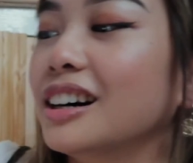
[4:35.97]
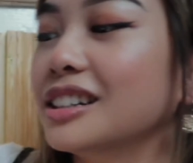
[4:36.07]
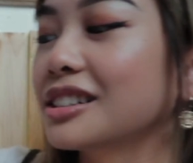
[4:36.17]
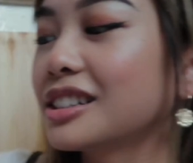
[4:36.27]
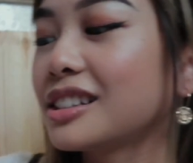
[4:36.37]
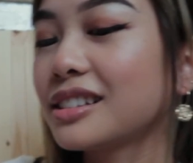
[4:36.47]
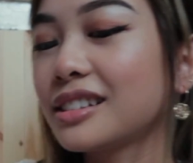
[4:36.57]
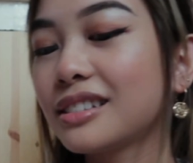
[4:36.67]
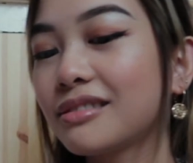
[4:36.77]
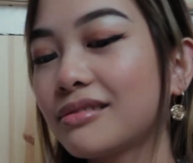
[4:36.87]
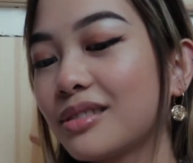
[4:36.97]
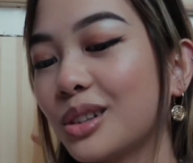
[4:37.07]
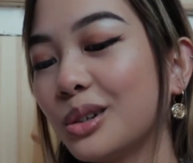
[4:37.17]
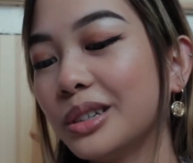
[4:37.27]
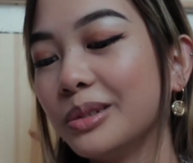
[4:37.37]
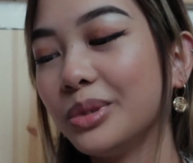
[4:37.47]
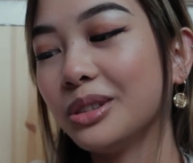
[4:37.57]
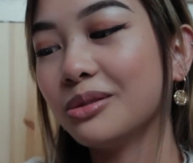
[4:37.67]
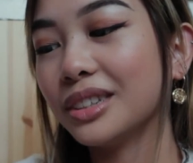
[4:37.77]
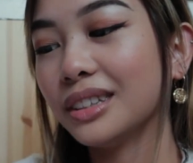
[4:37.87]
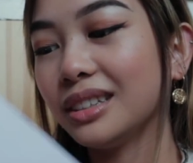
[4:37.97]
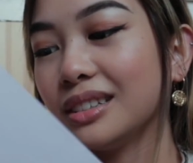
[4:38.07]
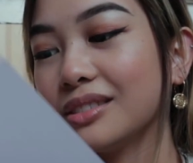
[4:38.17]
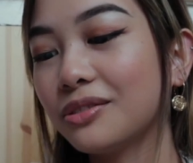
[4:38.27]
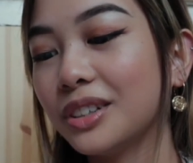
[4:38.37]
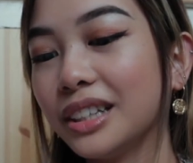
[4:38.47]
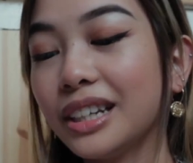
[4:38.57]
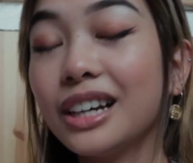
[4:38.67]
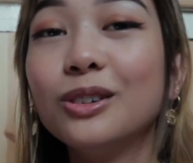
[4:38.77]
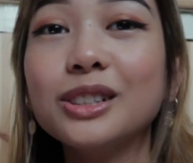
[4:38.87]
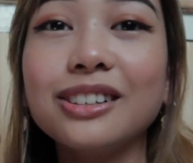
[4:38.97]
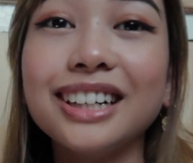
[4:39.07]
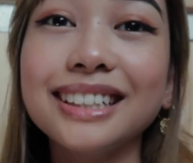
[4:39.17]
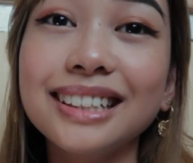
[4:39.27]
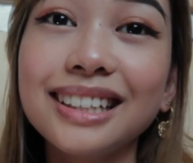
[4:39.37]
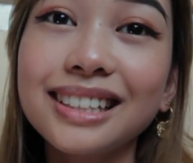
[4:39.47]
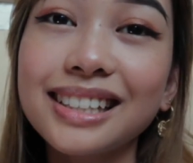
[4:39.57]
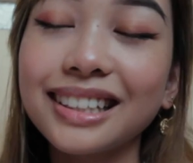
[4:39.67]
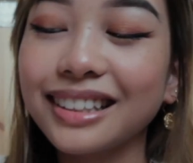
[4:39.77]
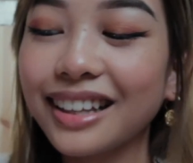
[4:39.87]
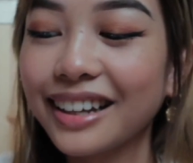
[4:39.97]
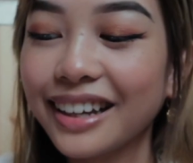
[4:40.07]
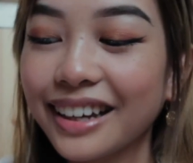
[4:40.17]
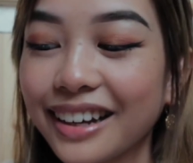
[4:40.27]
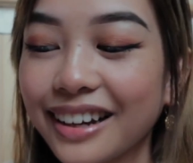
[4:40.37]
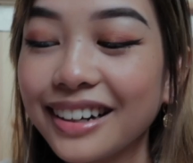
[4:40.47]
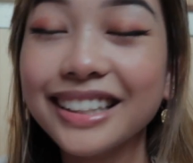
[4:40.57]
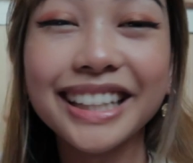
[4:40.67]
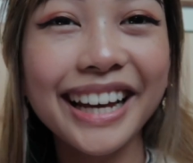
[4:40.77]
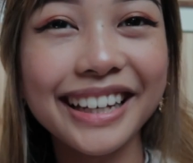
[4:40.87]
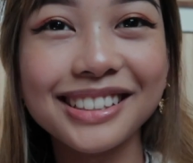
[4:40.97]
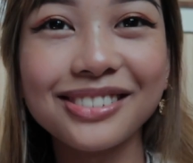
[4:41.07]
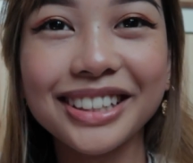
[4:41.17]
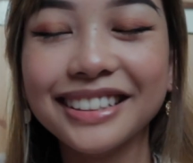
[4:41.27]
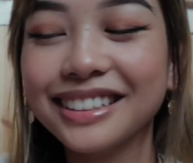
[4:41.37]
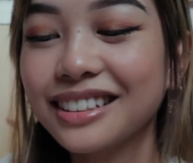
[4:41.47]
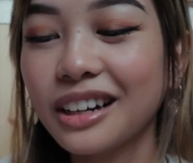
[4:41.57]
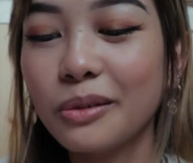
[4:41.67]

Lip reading: I just thought it'd be really funny. Also, I did this in like a day as well.